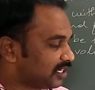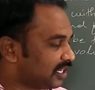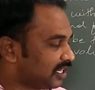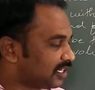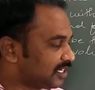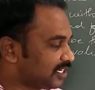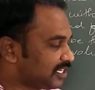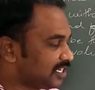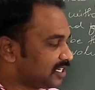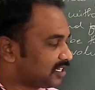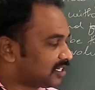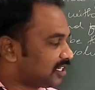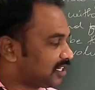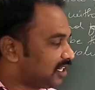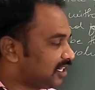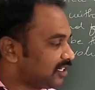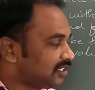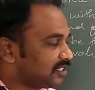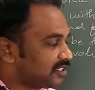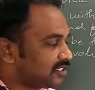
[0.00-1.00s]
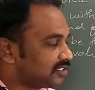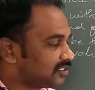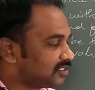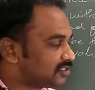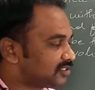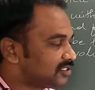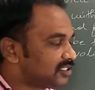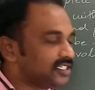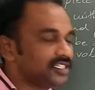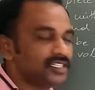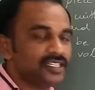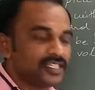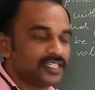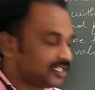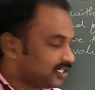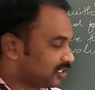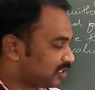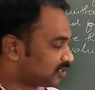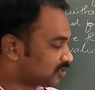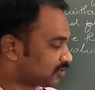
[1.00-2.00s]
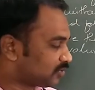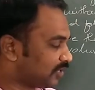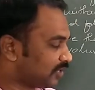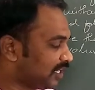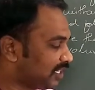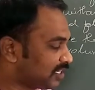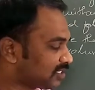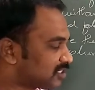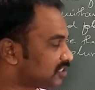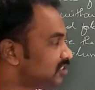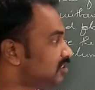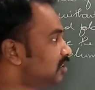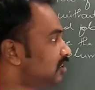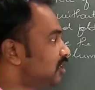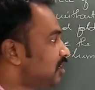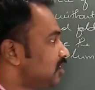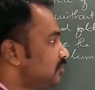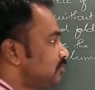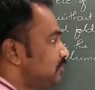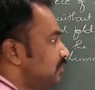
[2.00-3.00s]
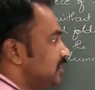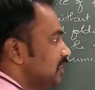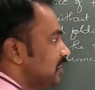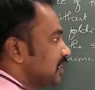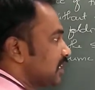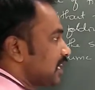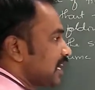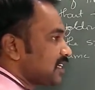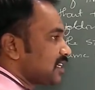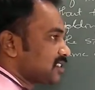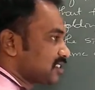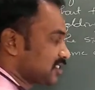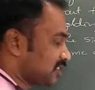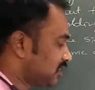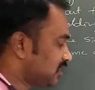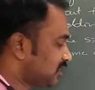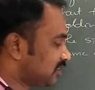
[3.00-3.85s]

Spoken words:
already cut the square of the x.